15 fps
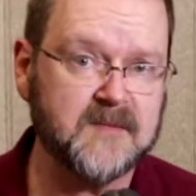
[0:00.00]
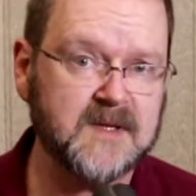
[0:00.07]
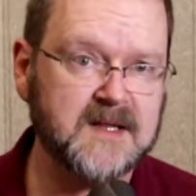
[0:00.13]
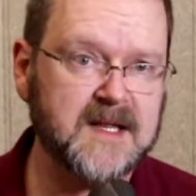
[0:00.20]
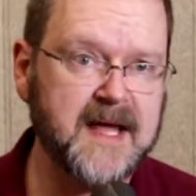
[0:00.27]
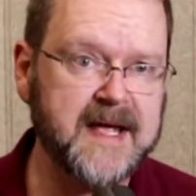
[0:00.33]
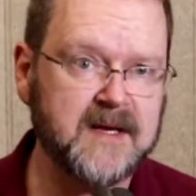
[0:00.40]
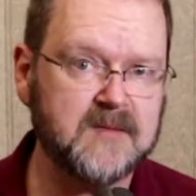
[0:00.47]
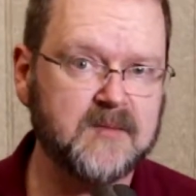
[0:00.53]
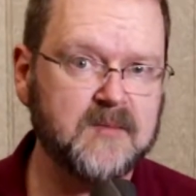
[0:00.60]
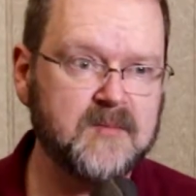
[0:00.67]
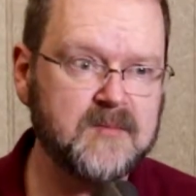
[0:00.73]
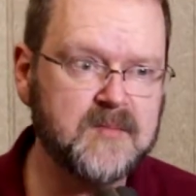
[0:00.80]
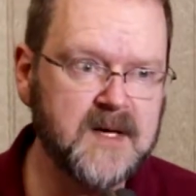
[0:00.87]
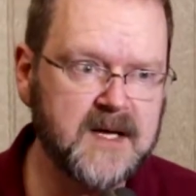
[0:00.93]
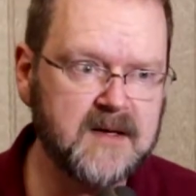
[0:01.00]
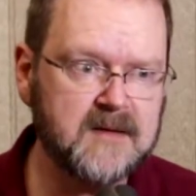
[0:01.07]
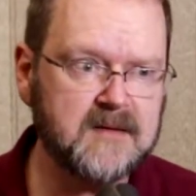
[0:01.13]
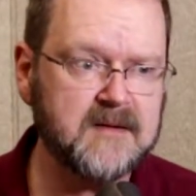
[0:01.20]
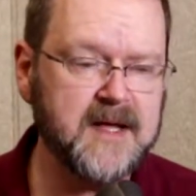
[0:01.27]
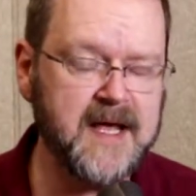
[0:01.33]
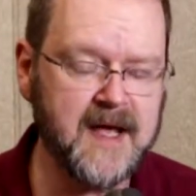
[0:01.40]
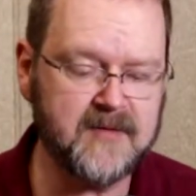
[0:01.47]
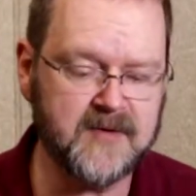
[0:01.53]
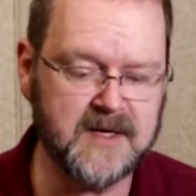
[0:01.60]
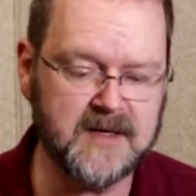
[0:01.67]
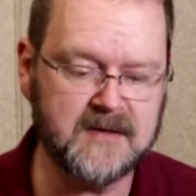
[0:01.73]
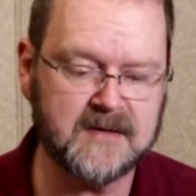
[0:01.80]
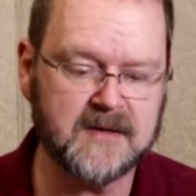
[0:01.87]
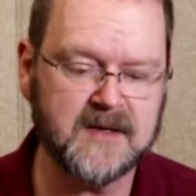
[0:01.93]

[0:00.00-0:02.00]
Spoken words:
light, mid, heavy.